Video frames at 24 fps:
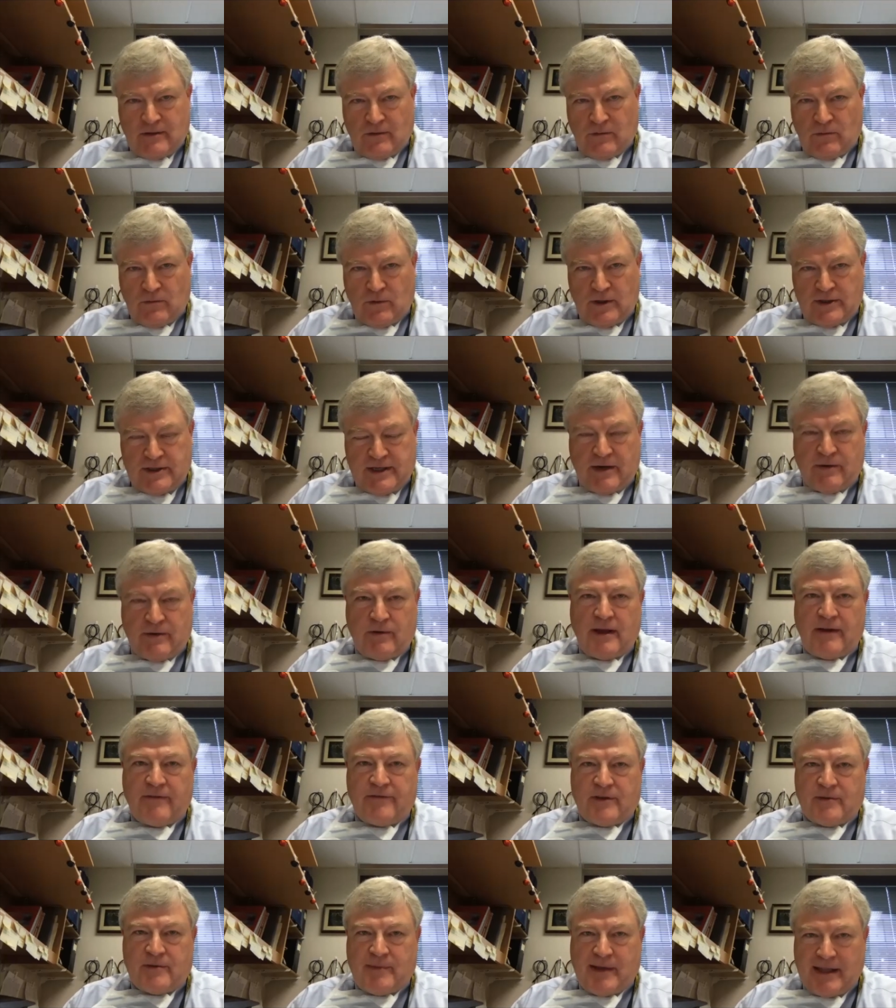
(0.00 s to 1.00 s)
or general
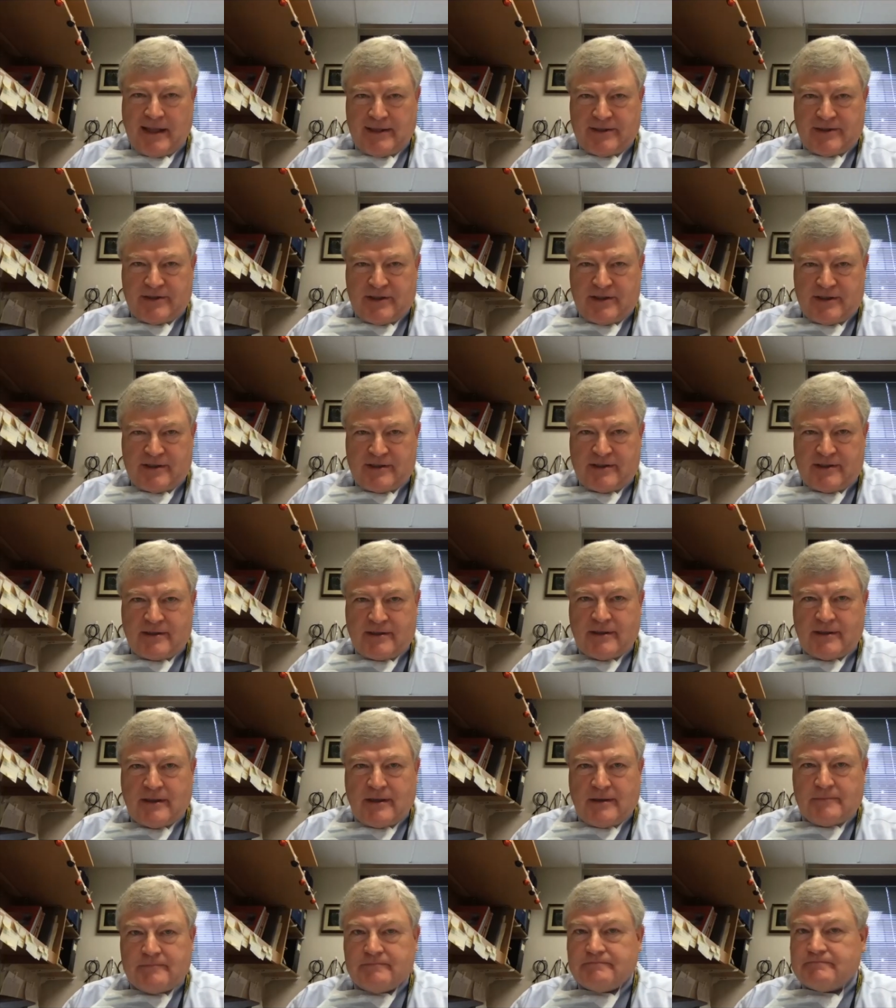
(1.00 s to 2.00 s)
ophthalmologist,
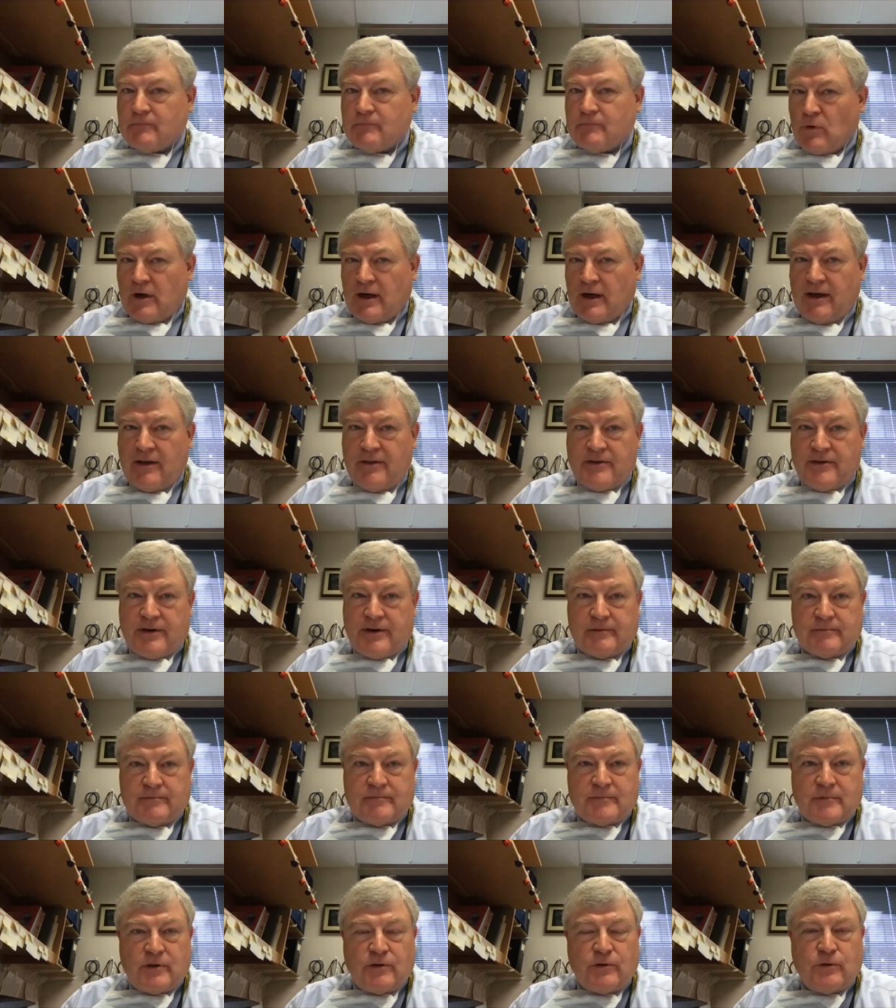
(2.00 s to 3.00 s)
or other
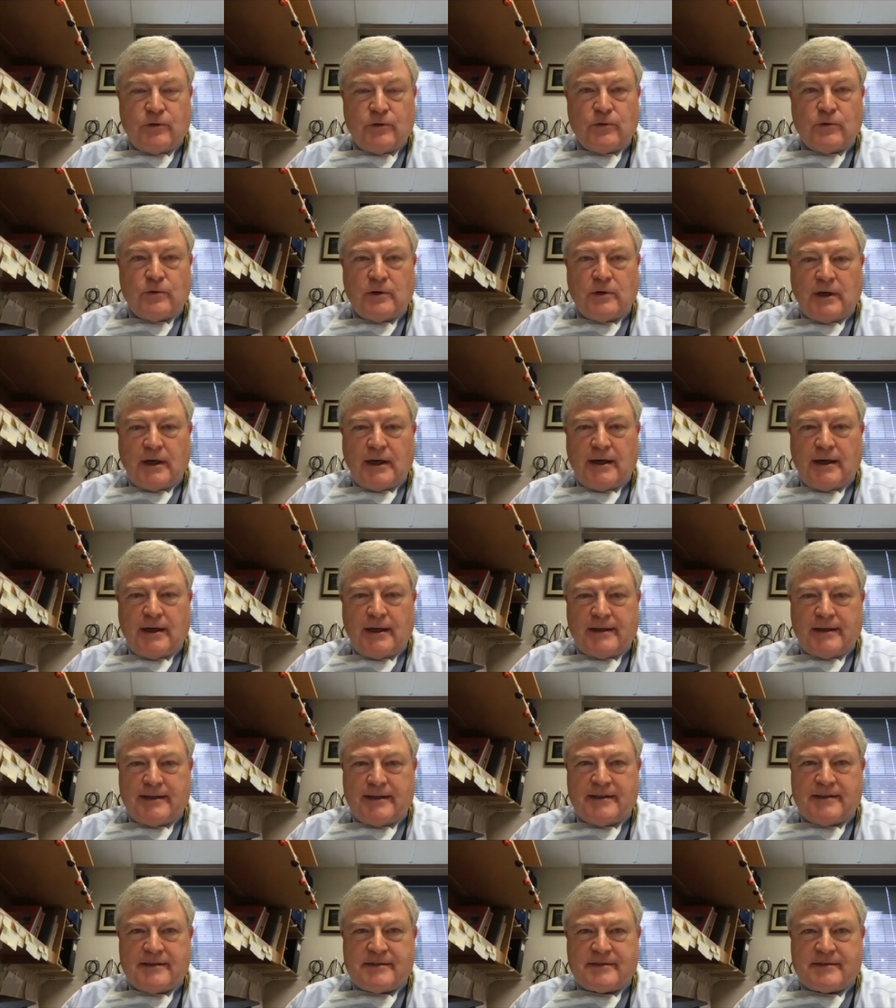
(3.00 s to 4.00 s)
who
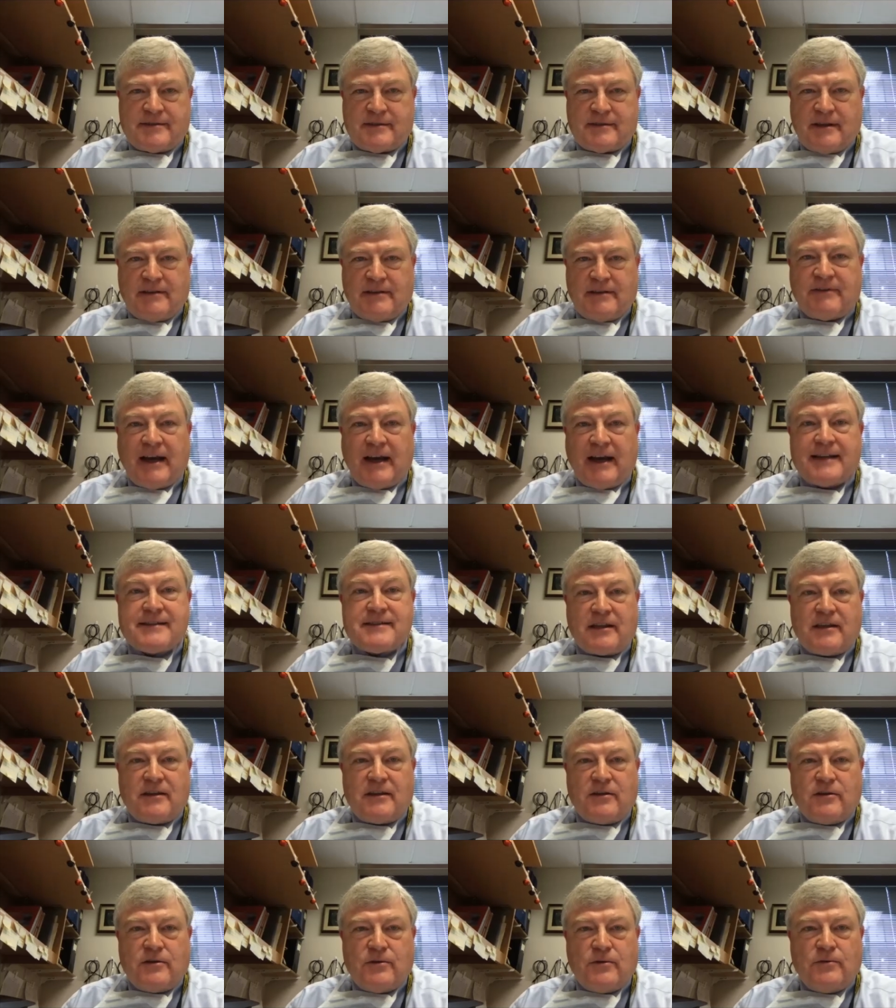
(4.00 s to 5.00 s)
is advising
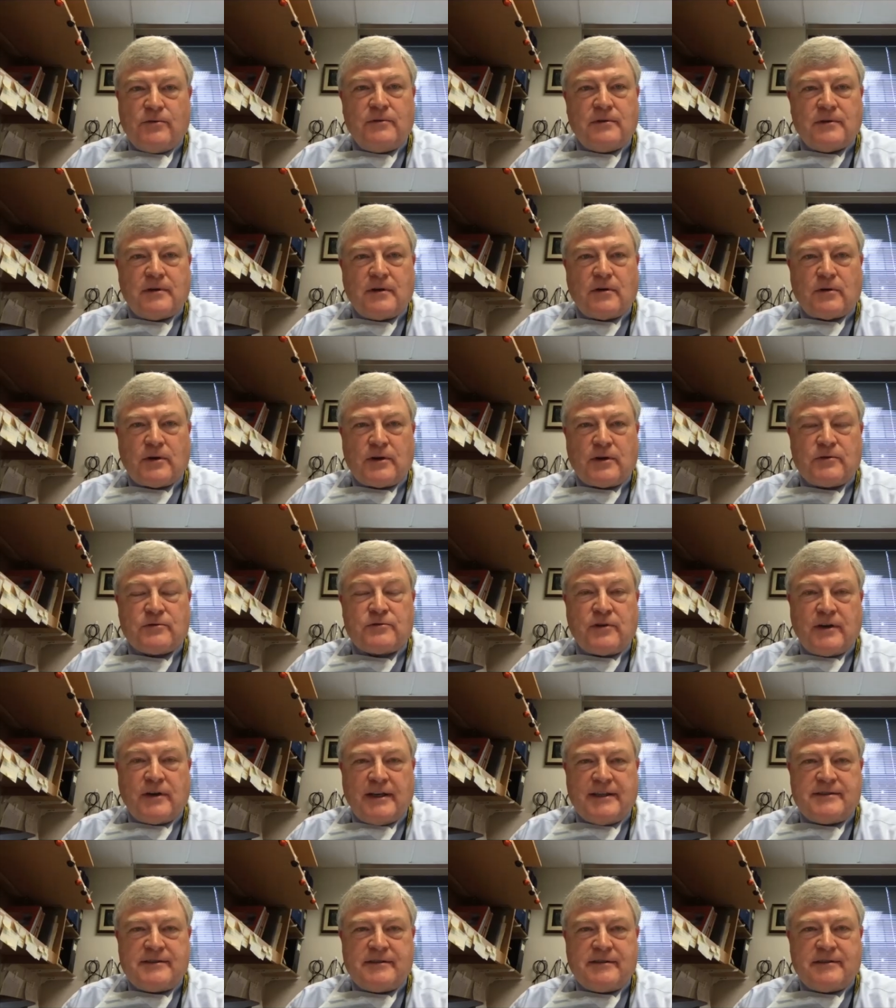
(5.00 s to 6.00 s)
you or you
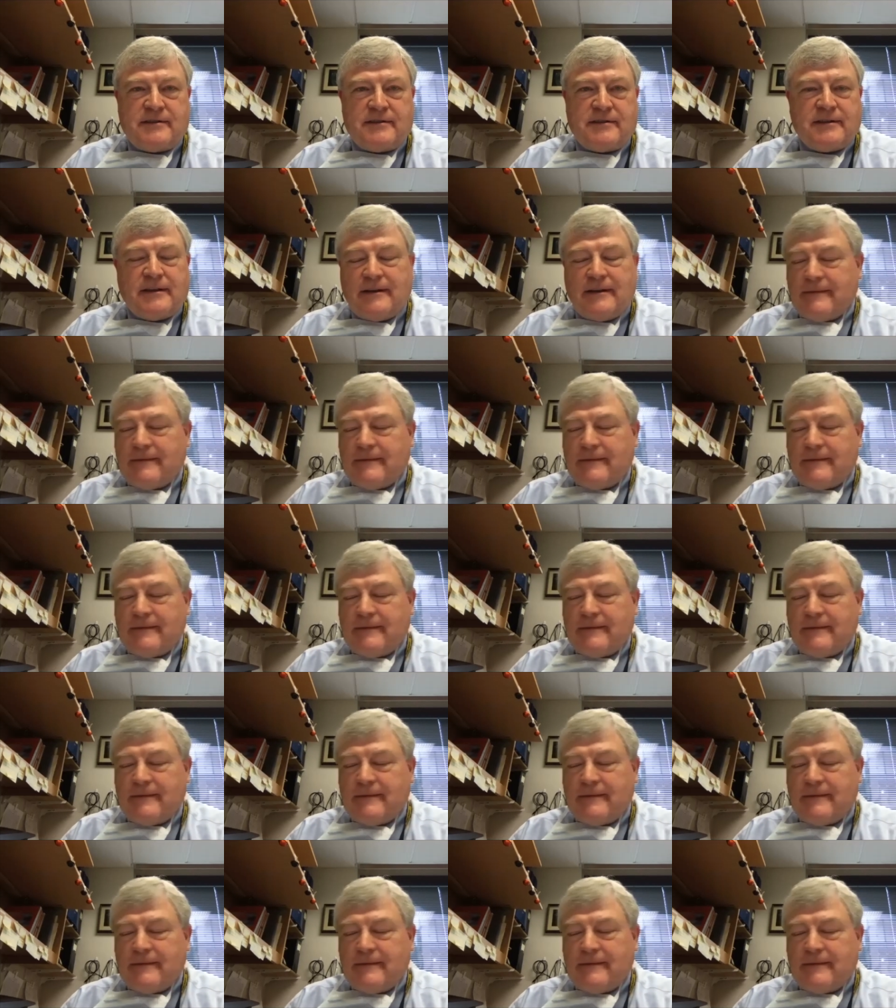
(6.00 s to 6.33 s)
trust.